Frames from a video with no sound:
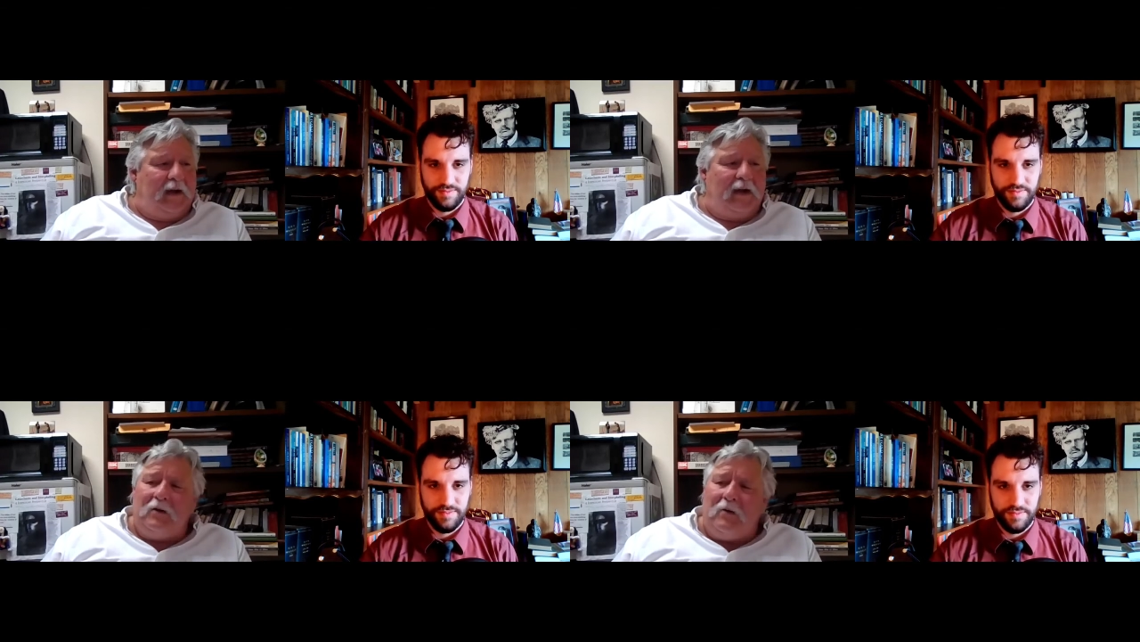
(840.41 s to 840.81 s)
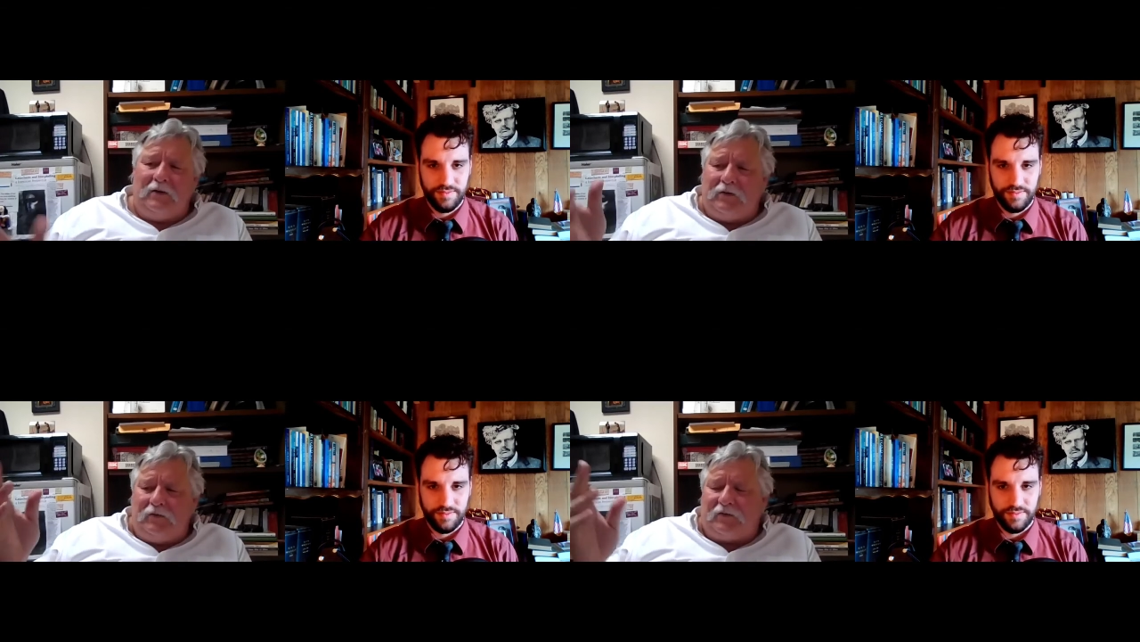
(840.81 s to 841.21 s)
Speaker 1: And I
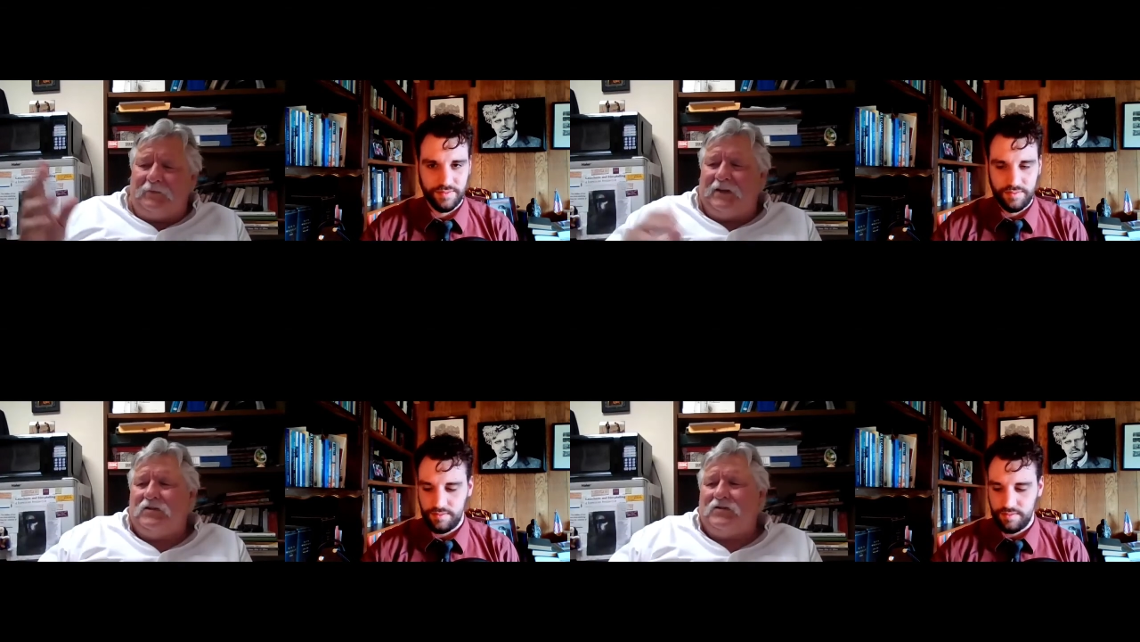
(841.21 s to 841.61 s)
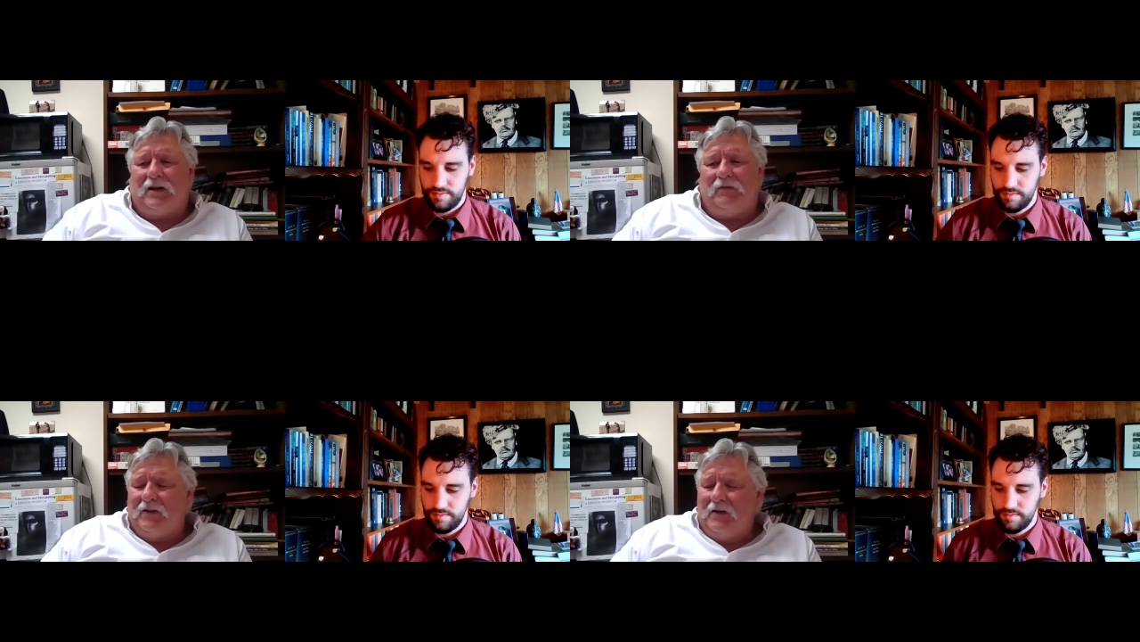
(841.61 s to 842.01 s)
wanted to do some teaching.
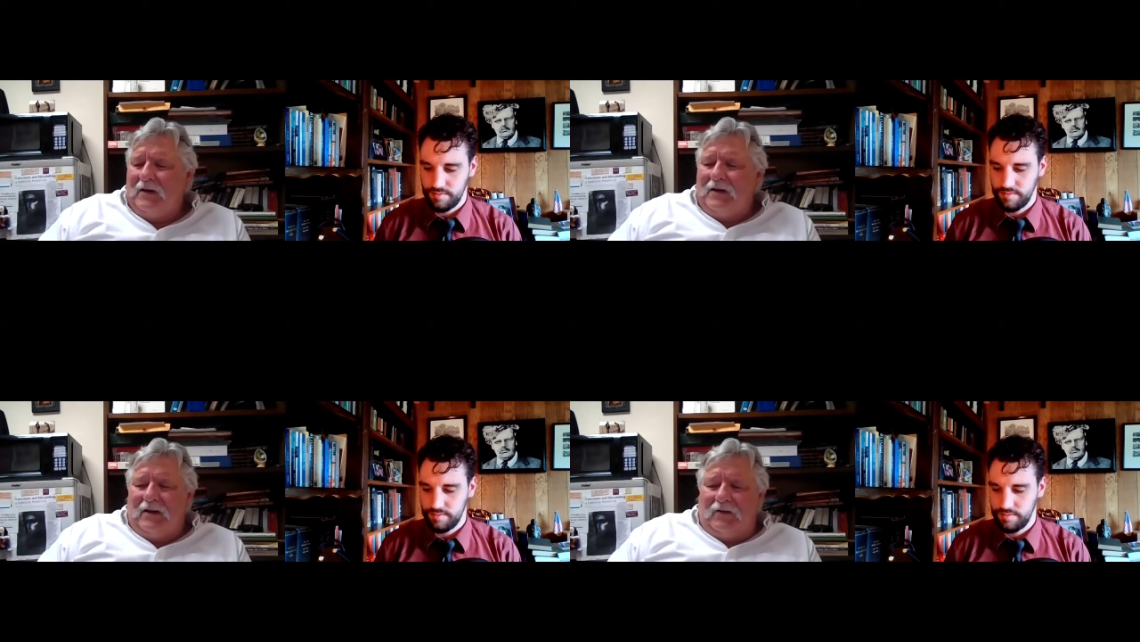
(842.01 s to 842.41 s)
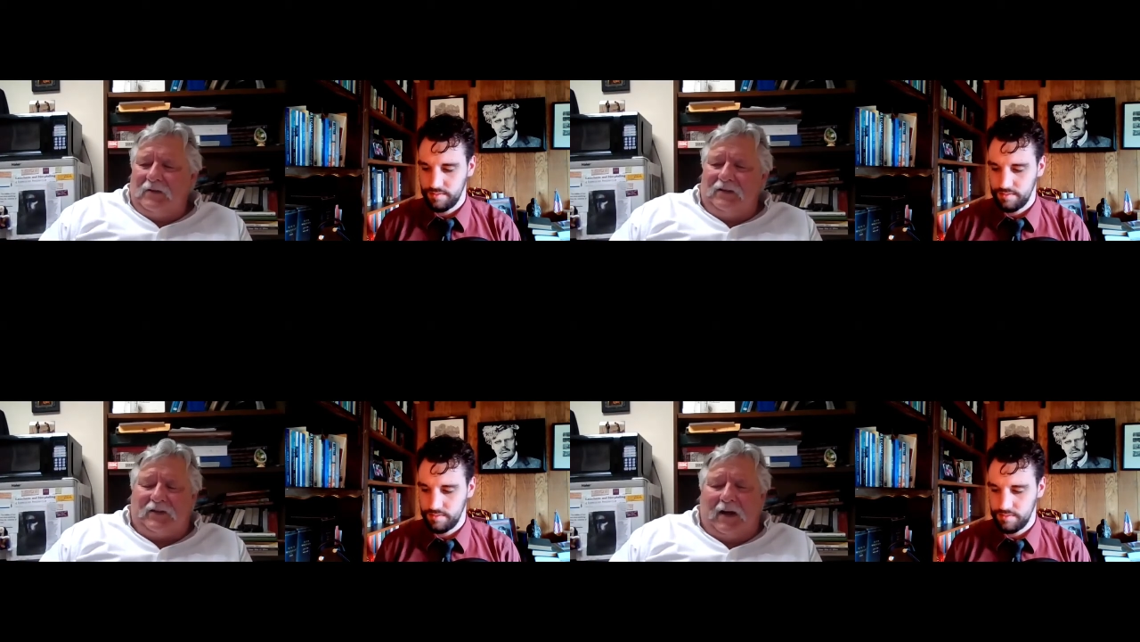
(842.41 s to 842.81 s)
I was
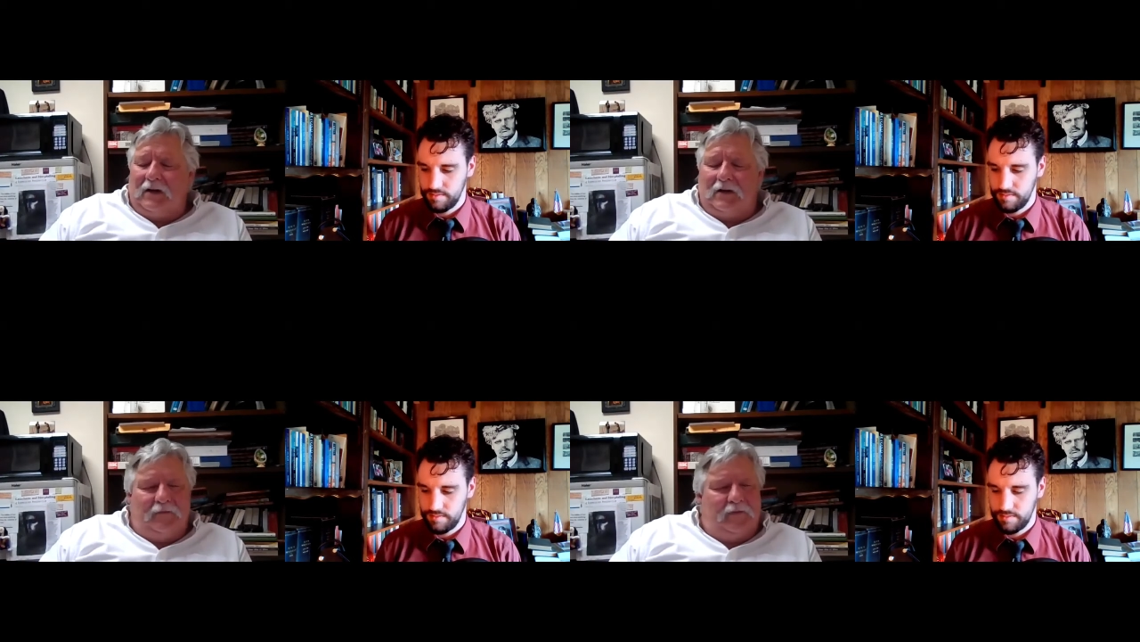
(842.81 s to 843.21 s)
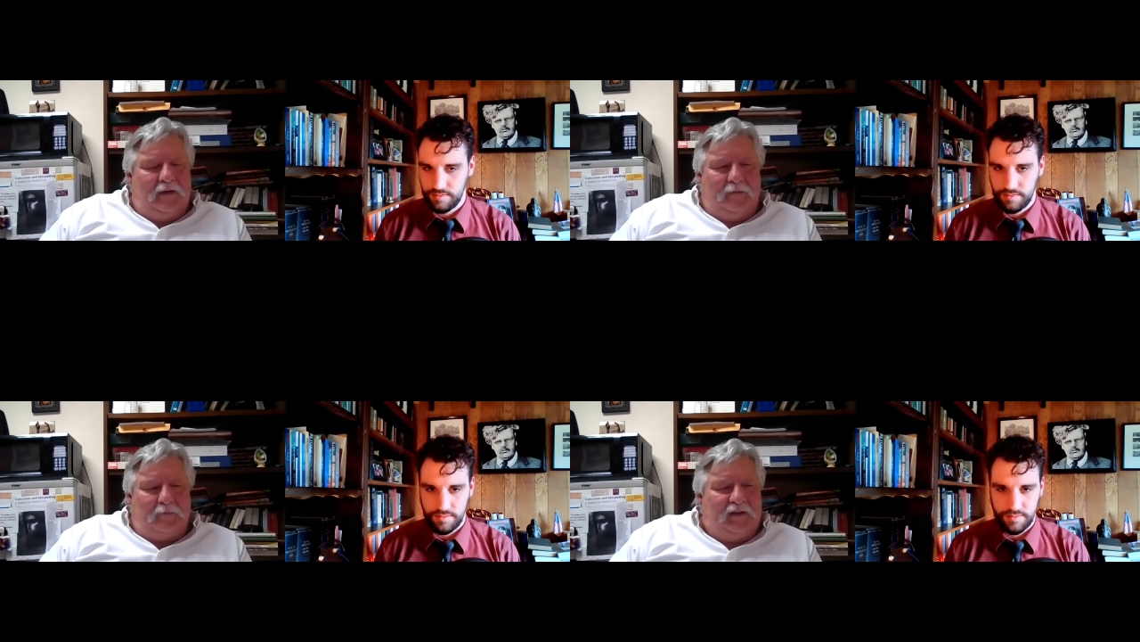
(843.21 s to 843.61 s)
really tired of
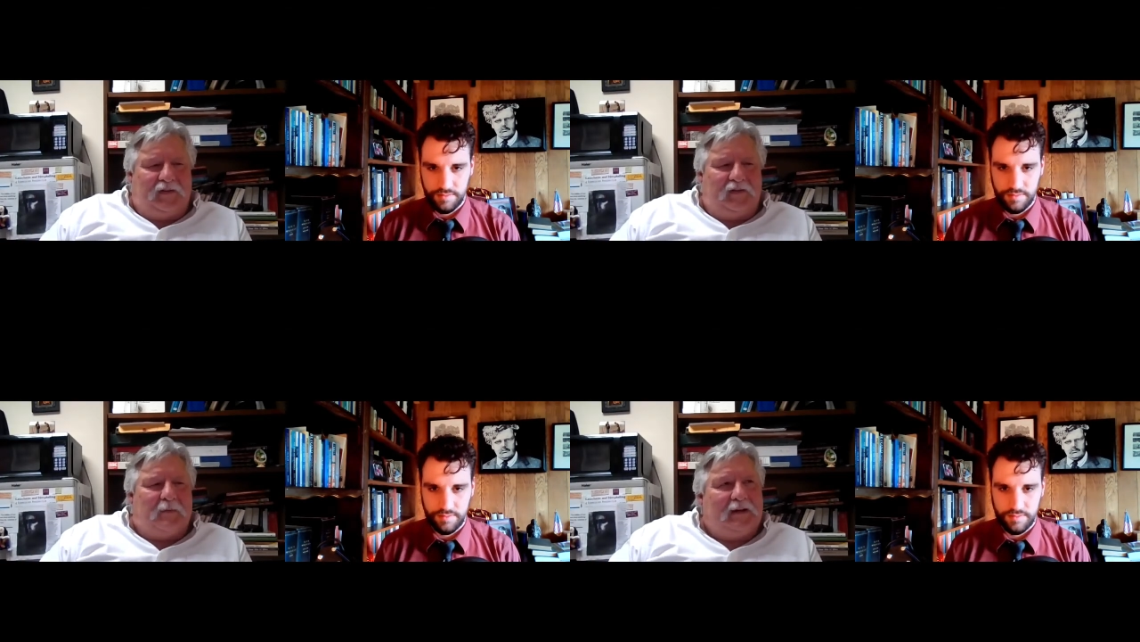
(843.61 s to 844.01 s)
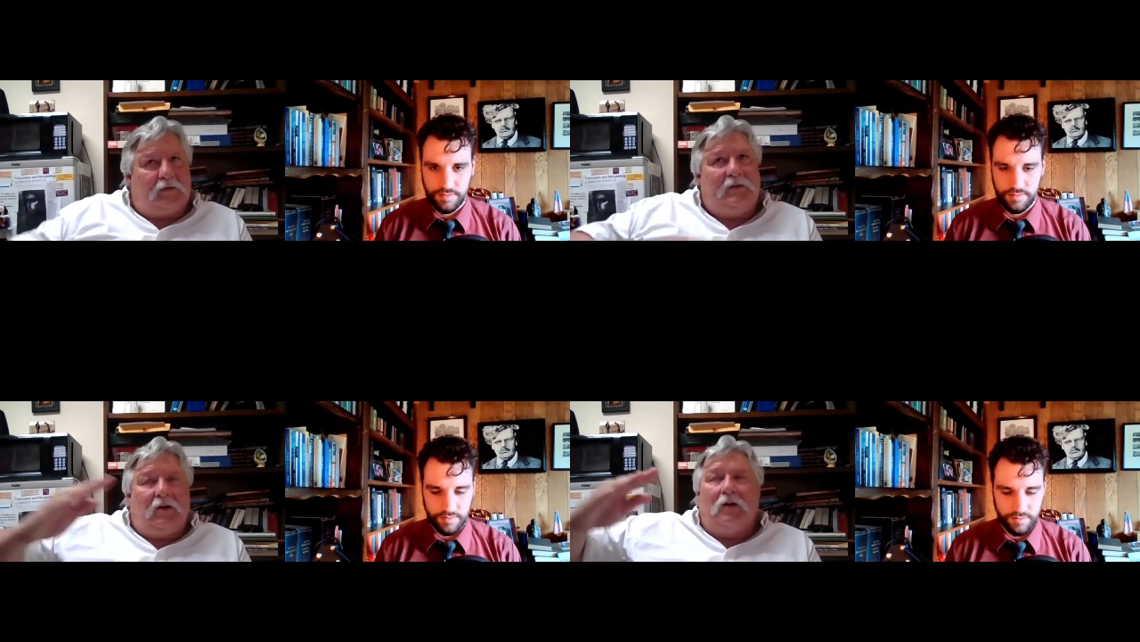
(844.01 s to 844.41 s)
the places my
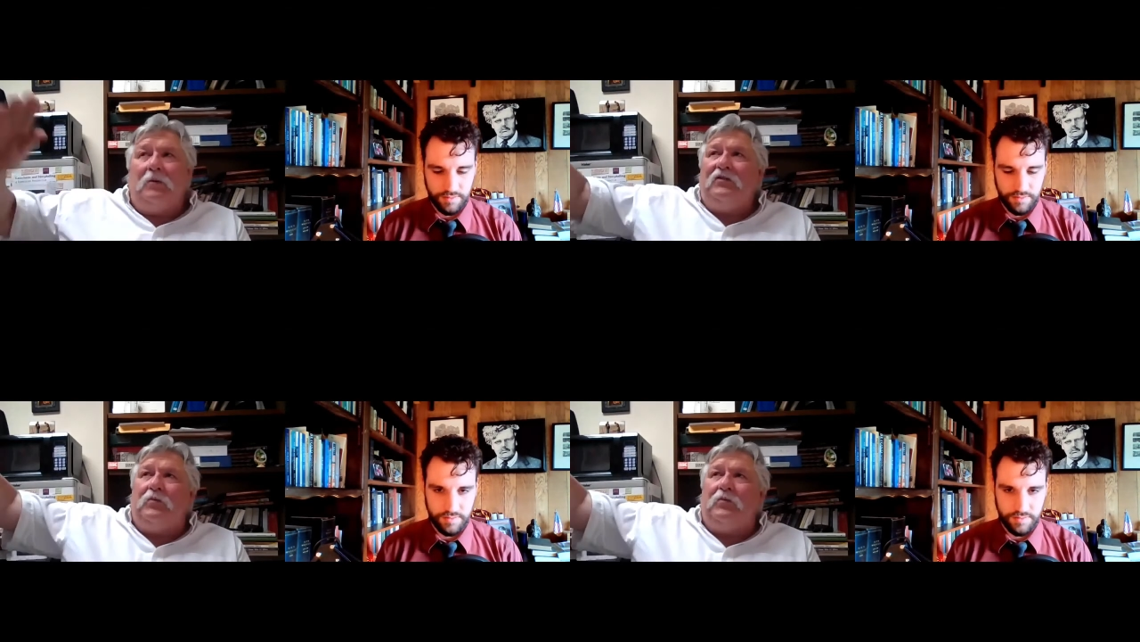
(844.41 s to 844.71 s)
career always